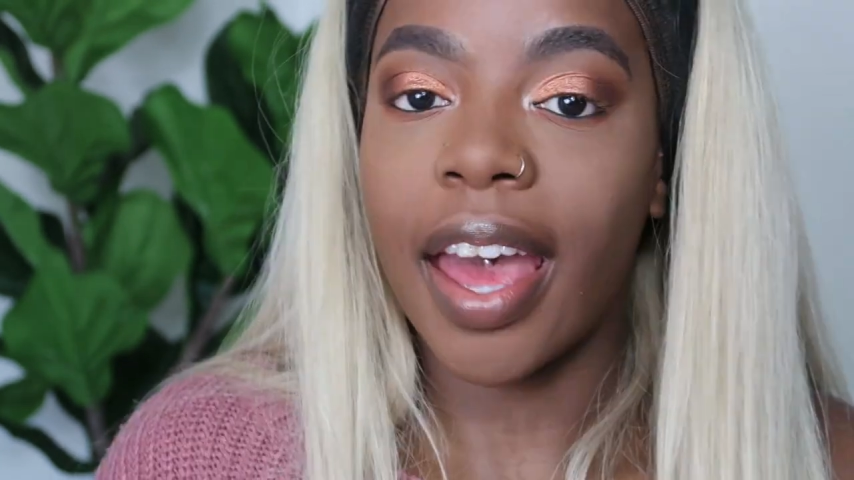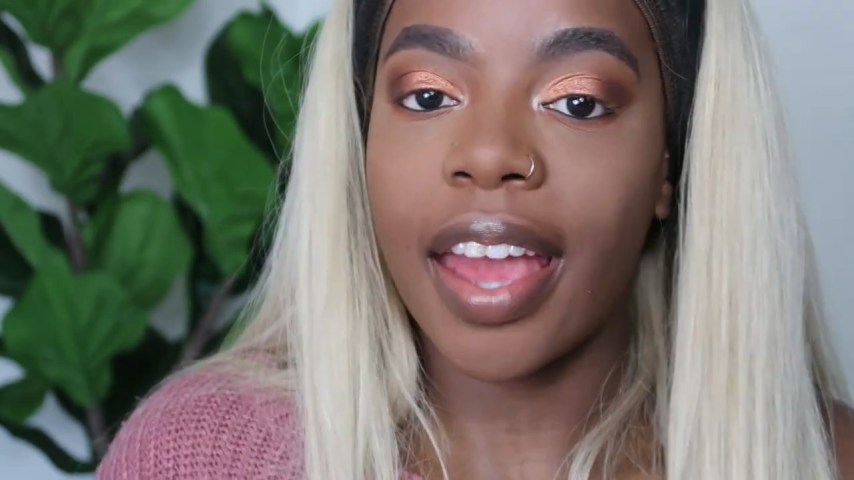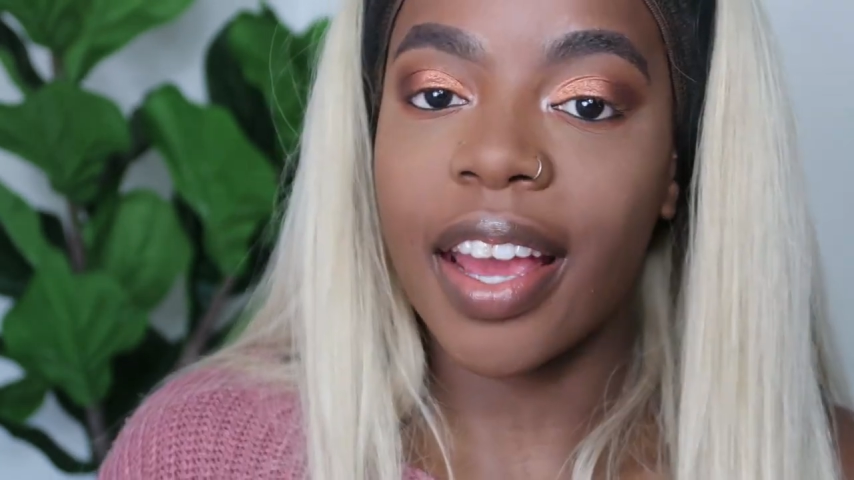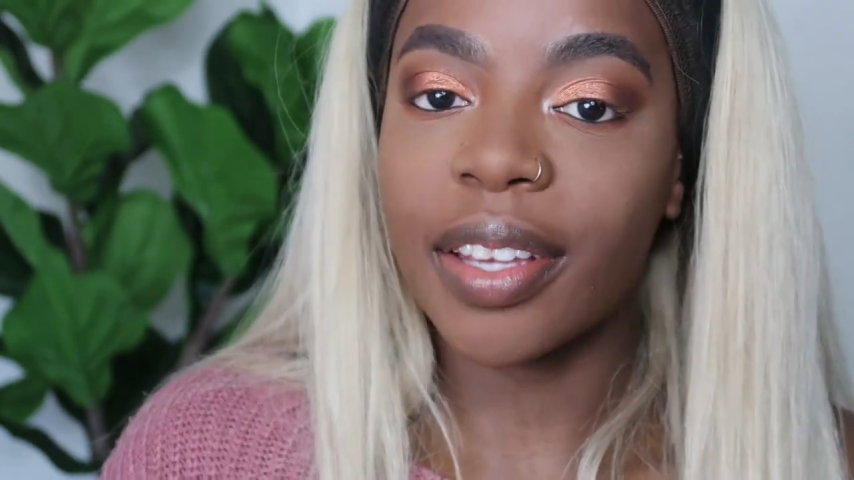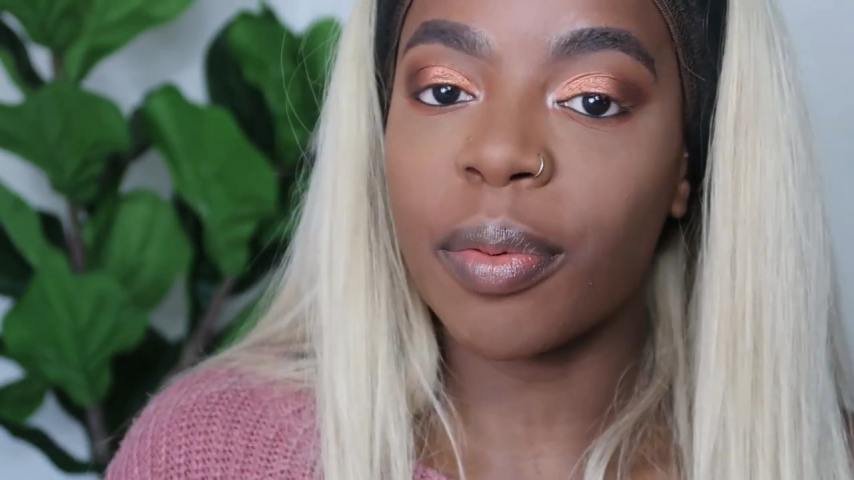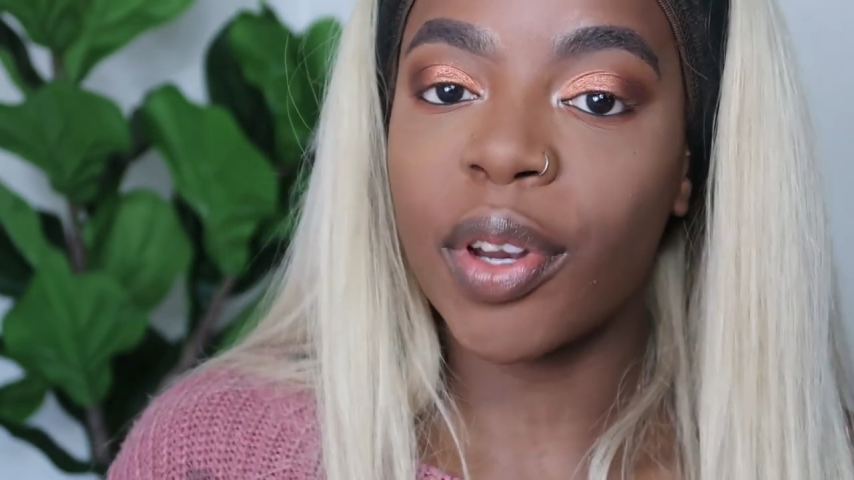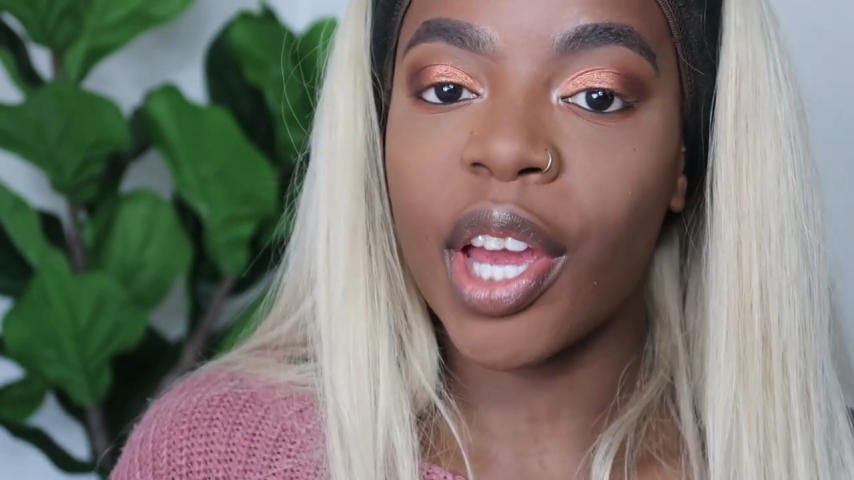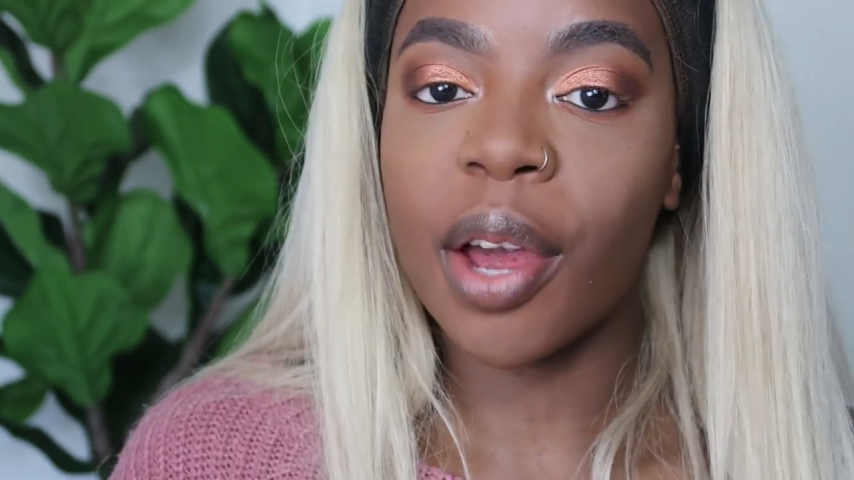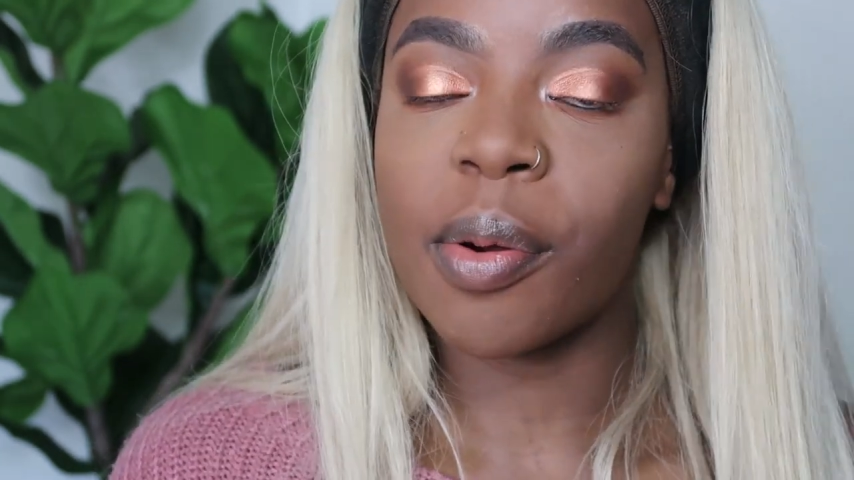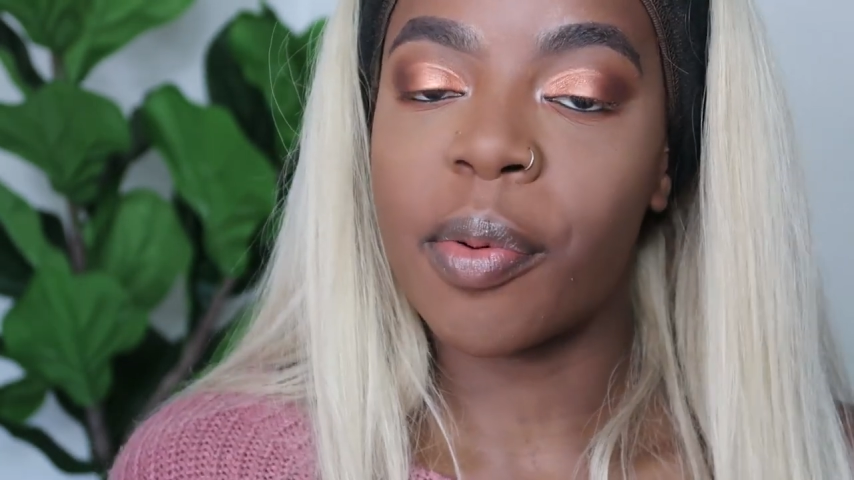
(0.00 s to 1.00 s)
Okay, next I'm gonna
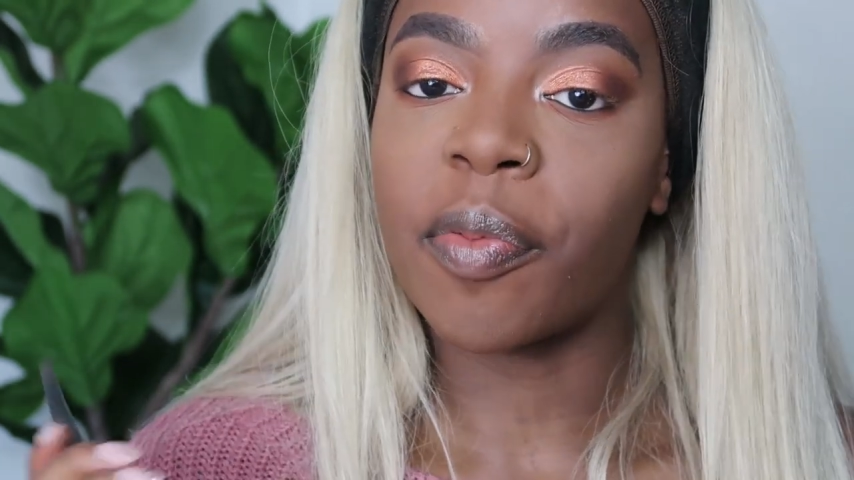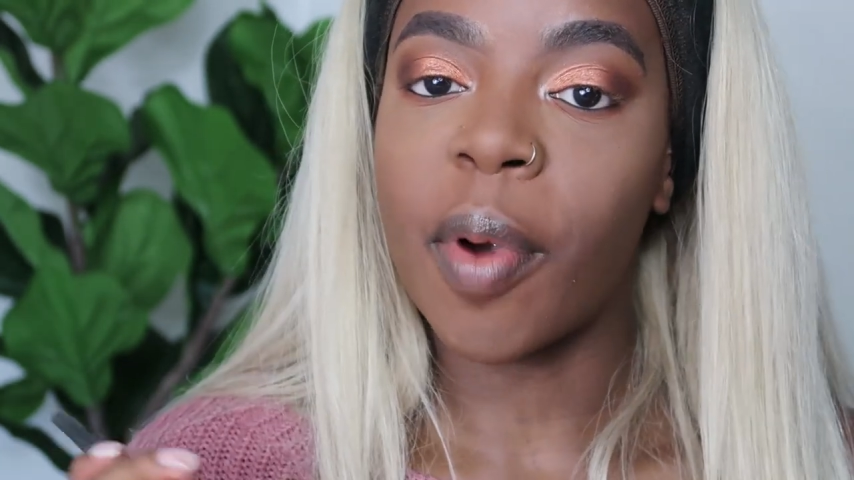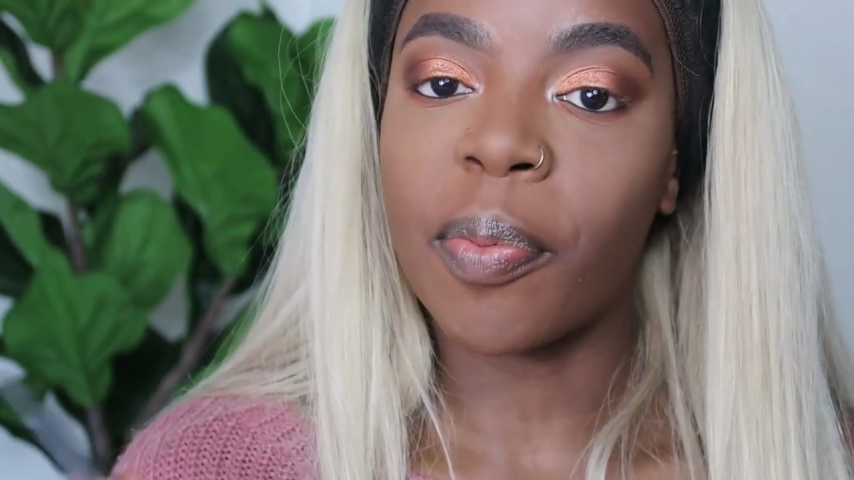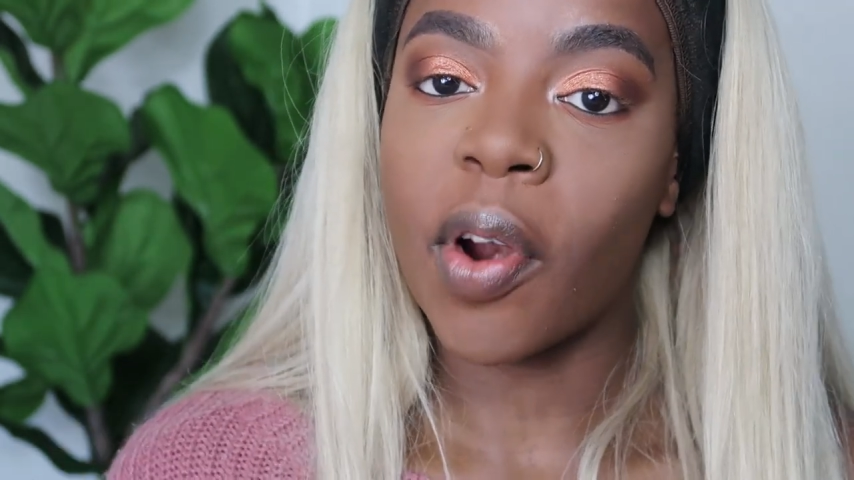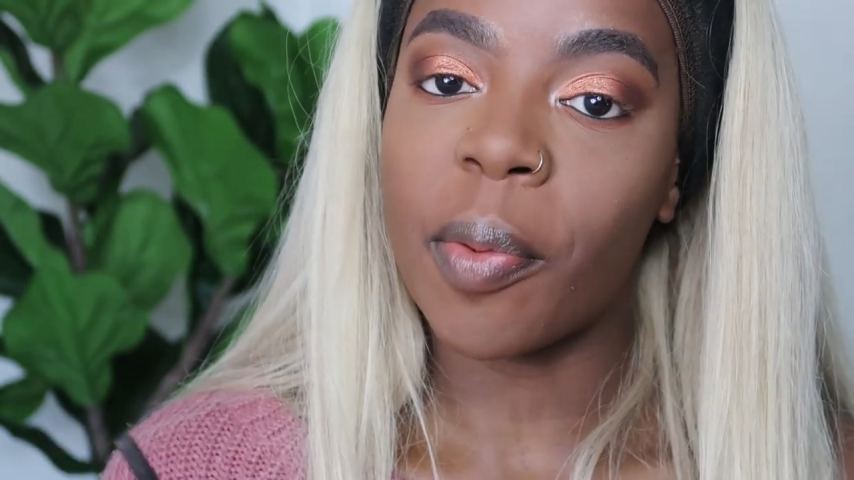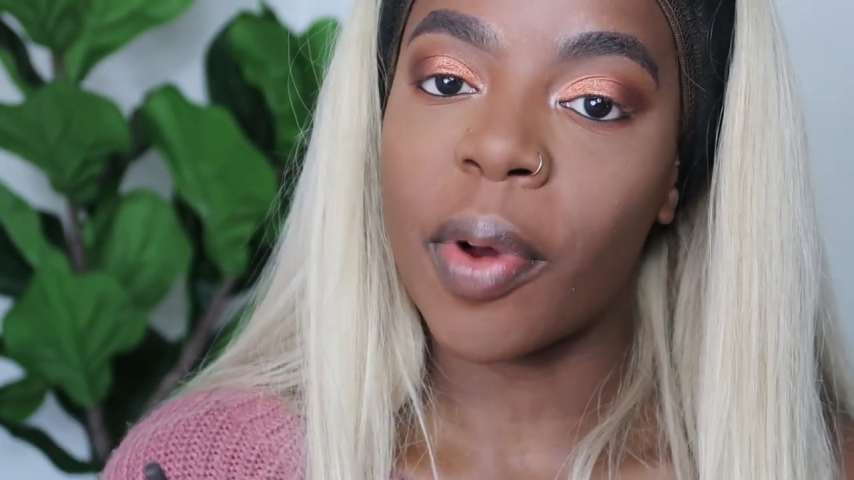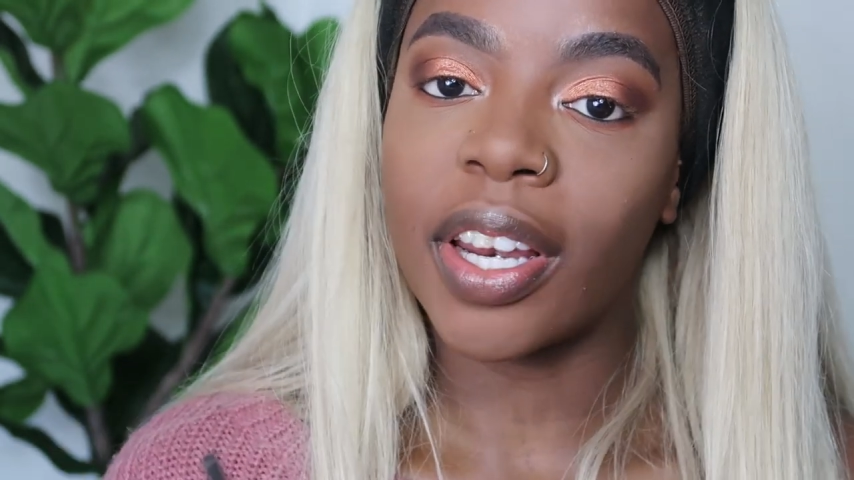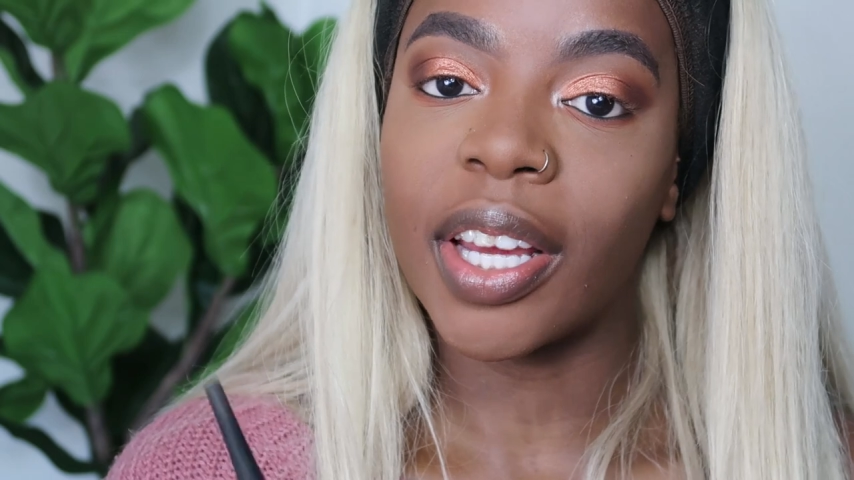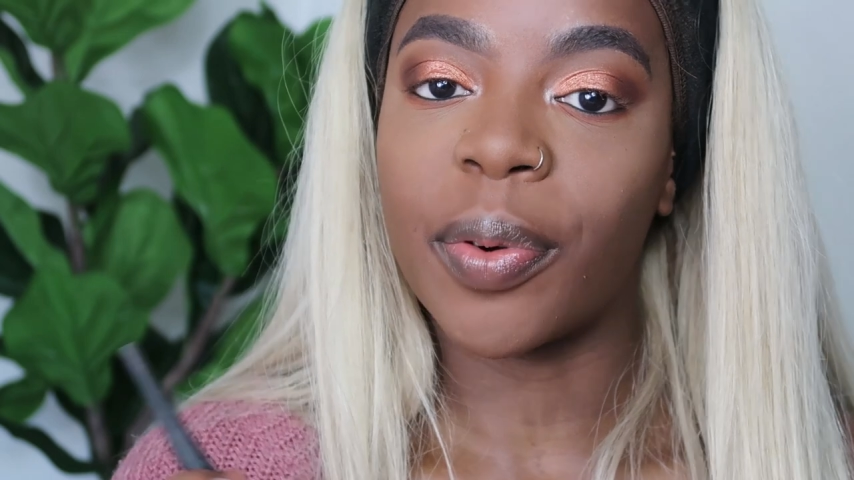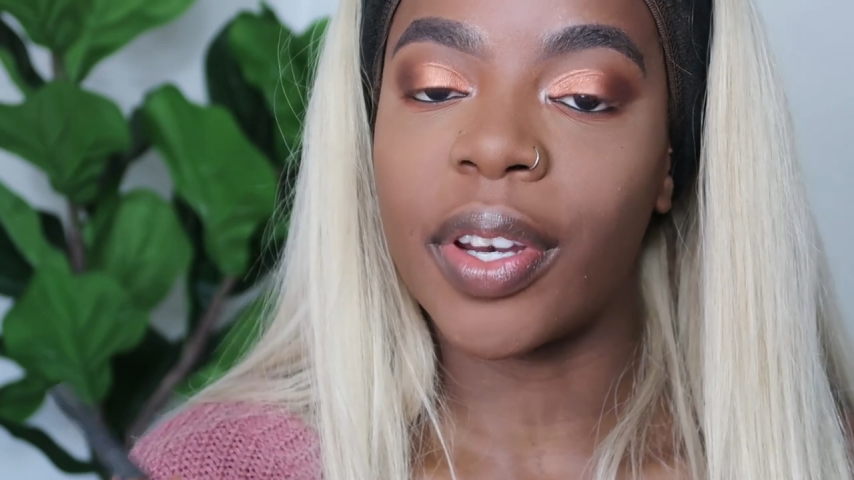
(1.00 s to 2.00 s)
go in with my
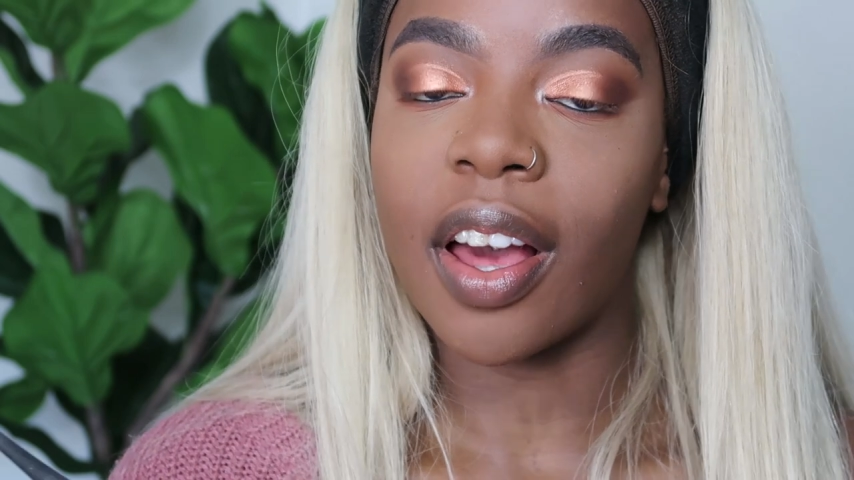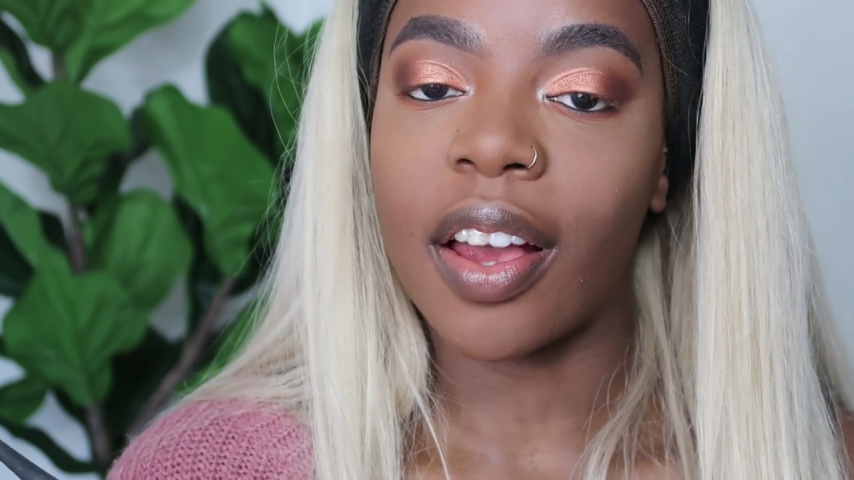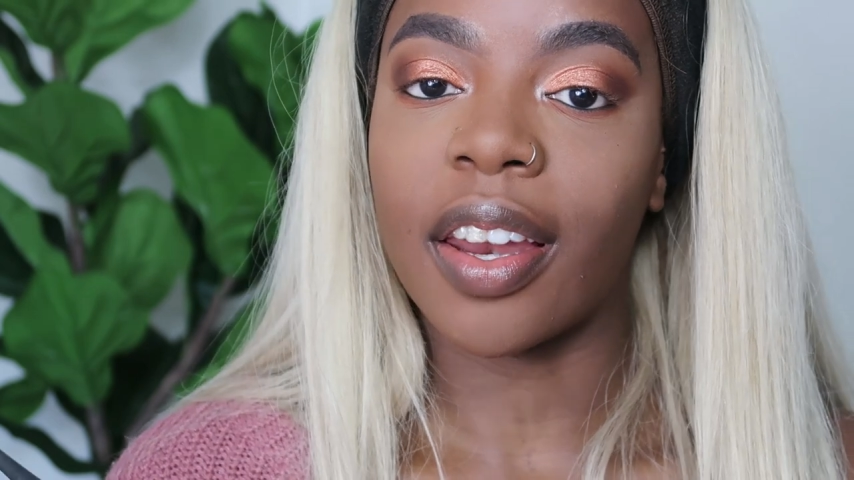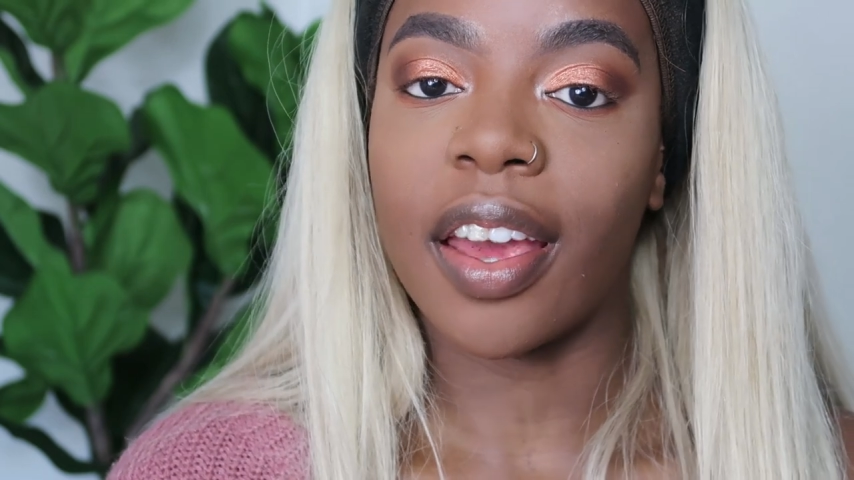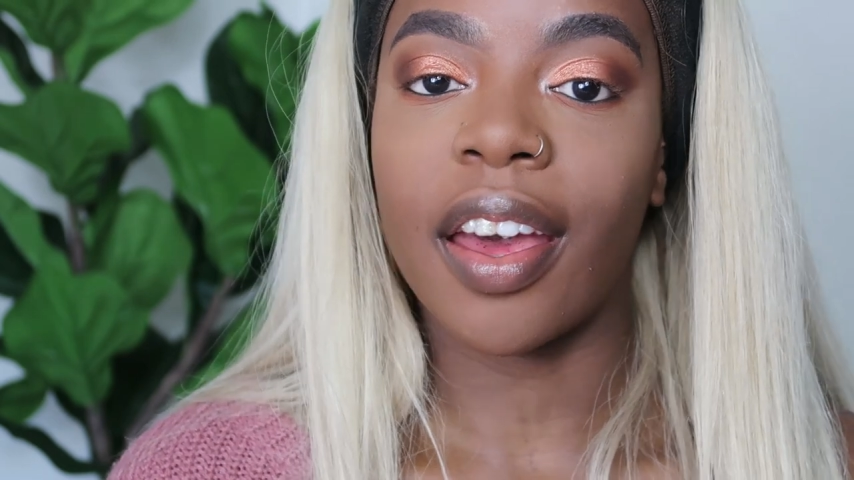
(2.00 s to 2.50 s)
Primark liquid liner,